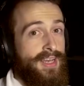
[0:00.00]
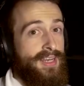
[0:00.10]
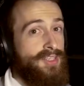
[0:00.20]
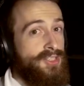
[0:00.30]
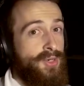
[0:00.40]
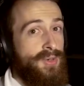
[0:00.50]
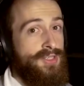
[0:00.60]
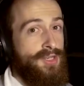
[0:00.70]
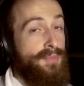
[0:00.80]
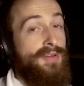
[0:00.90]
And as
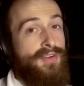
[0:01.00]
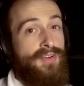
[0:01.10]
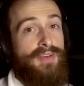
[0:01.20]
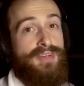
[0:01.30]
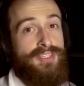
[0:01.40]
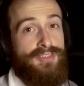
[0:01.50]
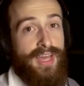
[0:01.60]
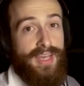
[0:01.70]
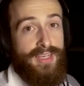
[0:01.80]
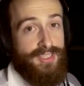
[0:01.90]
always, hope you have a great rest of
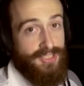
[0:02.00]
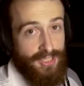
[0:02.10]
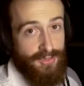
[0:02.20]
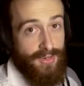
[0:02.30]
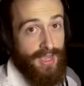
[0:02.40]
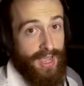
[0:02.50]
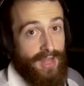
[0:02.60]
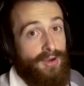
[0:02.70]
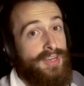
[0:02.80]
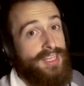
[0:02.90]
your day, and we'll see you
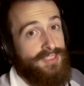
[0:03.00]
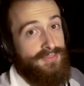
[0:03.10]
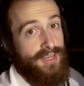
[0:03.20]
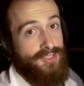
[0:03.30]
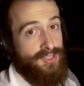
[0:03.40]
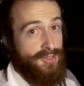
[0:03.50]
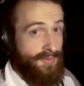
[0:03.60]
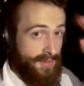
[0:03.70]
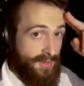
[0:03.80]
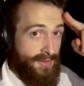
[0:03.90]
in our next adventure.
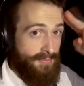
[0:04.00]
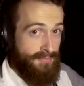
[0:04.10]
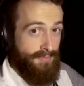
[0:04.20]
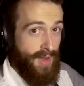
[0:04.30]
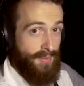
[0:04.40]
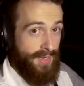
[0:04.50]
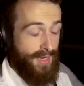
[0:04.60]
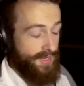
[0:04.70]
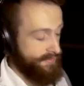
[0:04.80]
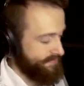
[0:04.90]
Bye-bye.